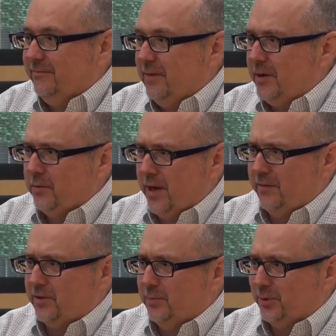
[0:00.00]
I don't
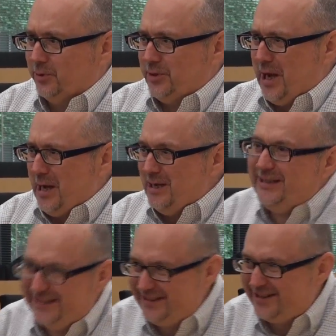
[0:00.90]
have a typical day,
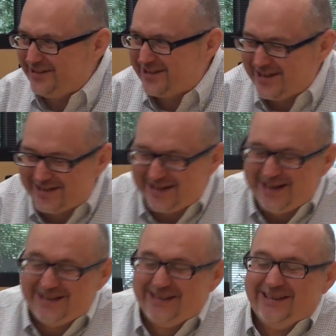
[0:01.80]
as they say.